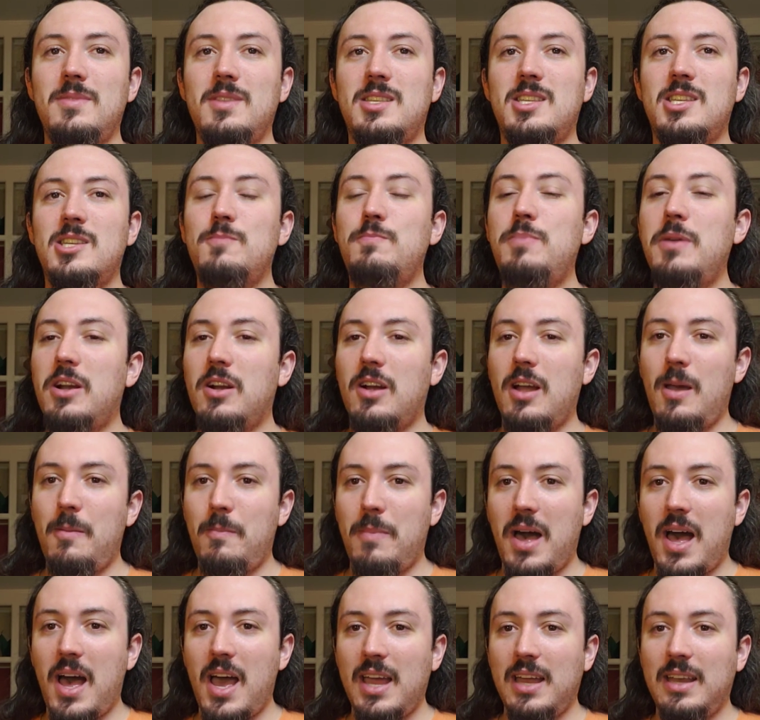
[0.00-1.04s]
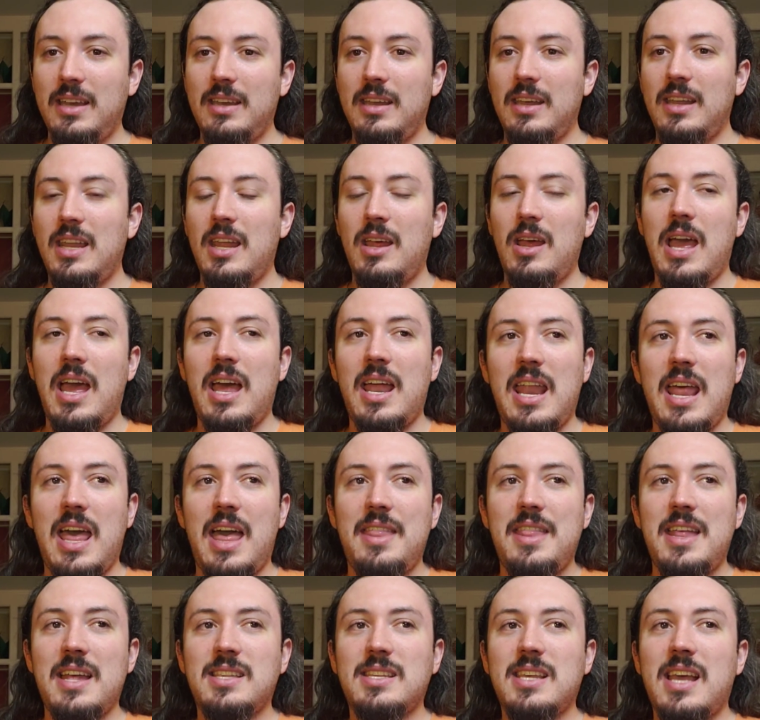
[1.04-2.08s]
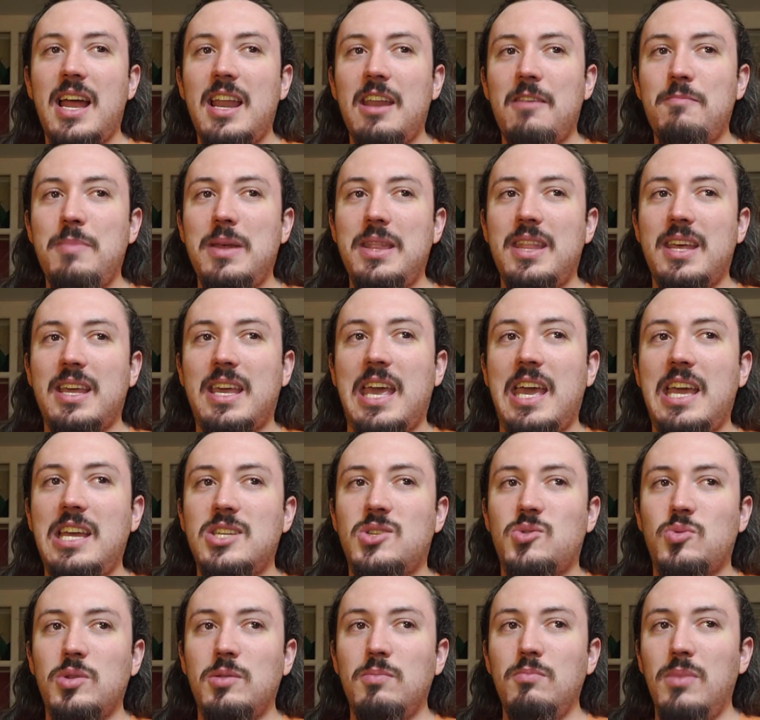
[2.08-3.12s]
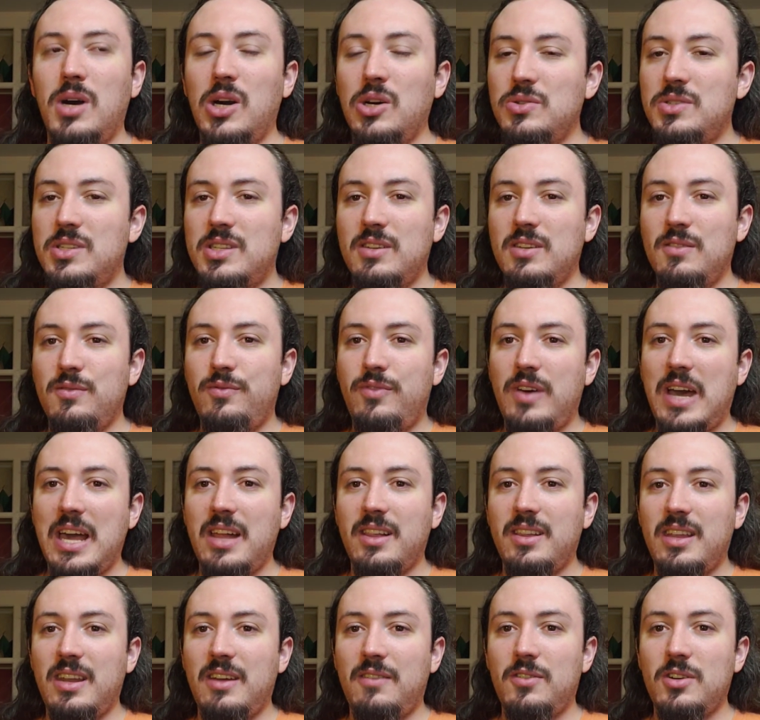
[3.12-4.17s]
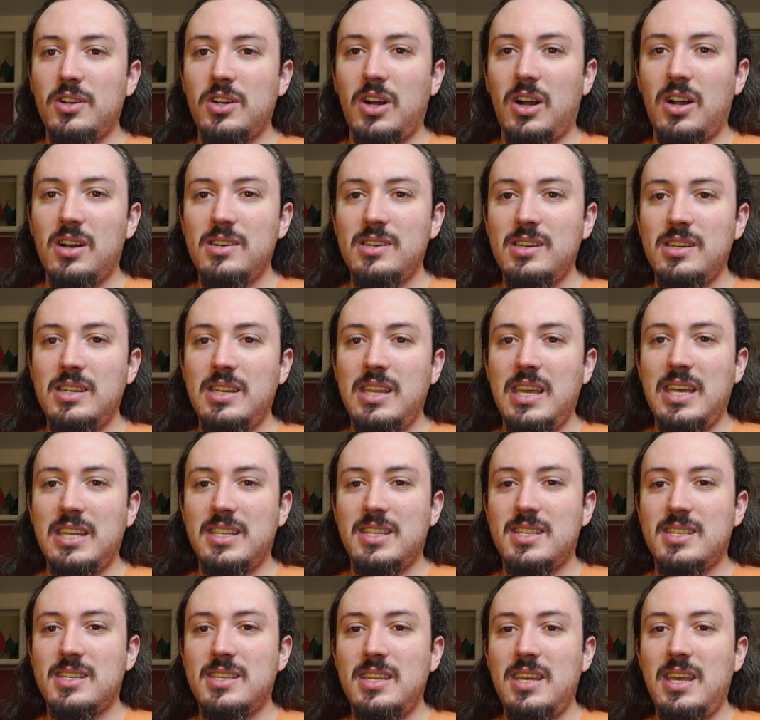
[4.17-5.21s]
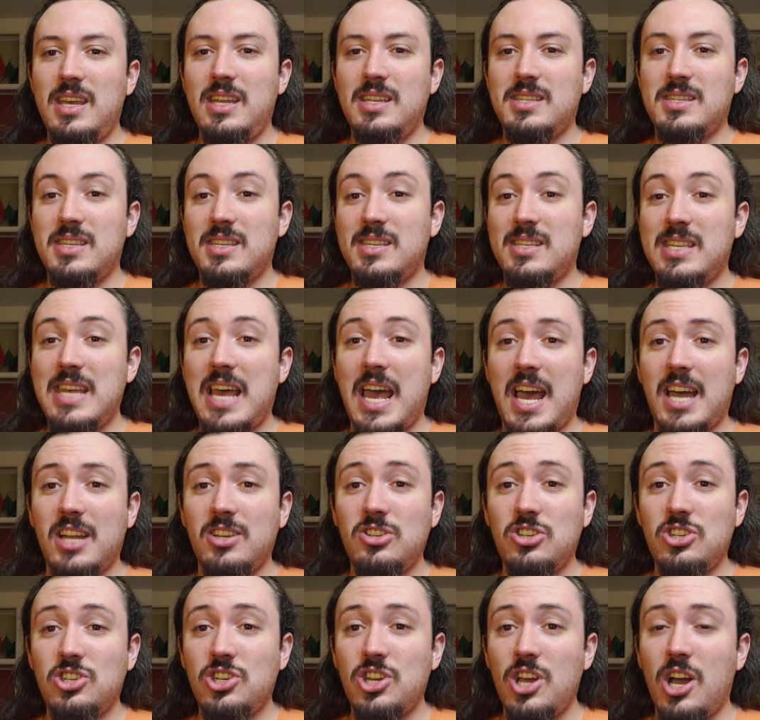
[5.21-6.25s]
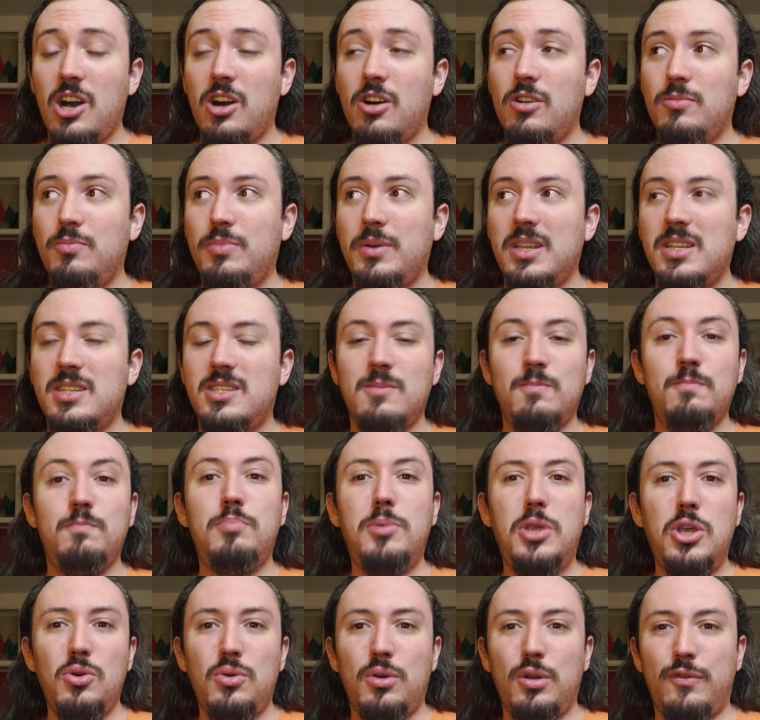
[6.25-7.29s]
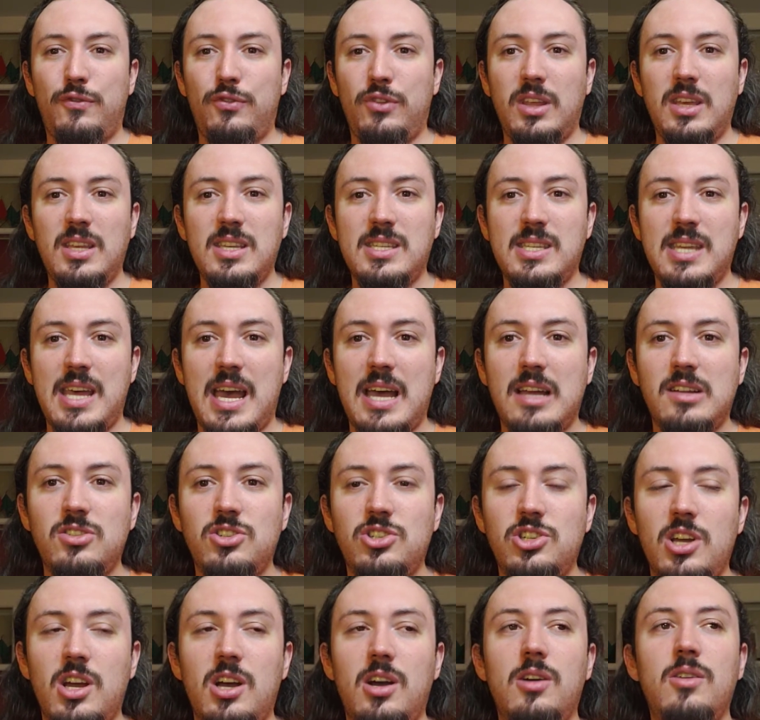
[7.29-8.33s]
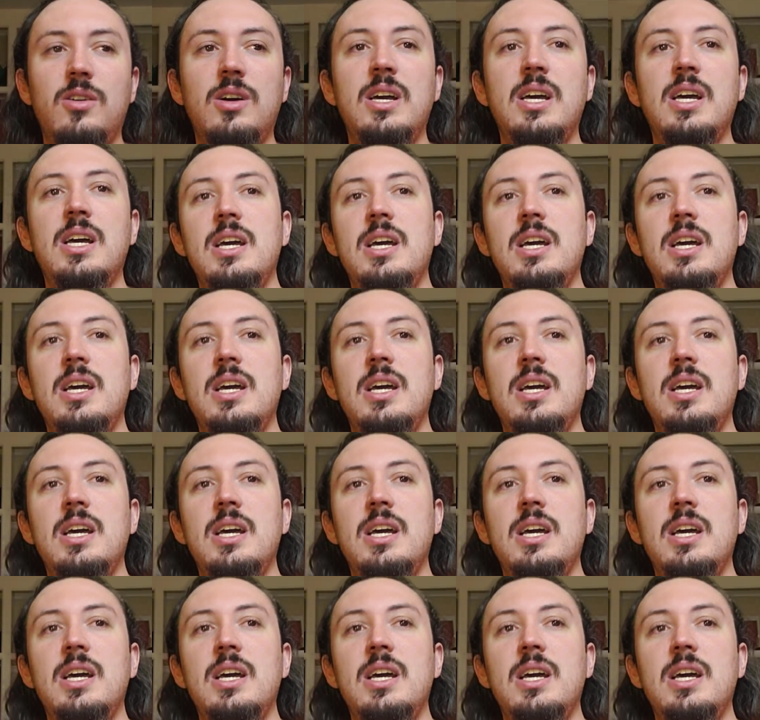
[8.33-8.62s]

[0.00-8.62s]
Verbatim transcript: spirit behind it, and, and that's kind of been the case with most of Violet Evergarden. It's it's a sad show, but it's a beautifully sad show.